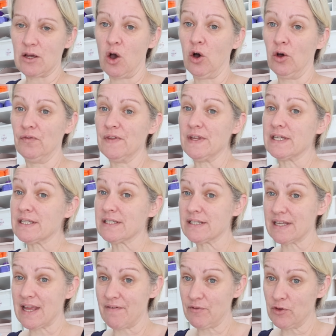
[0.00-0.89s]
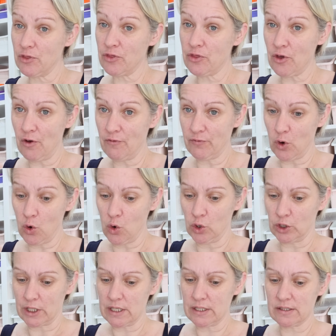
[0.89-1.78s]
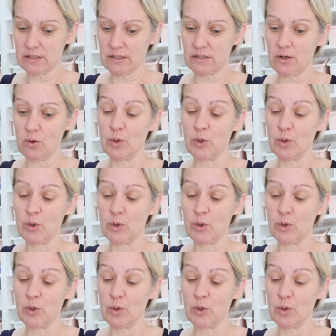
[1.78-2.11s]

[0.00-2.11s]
on the 7th of August,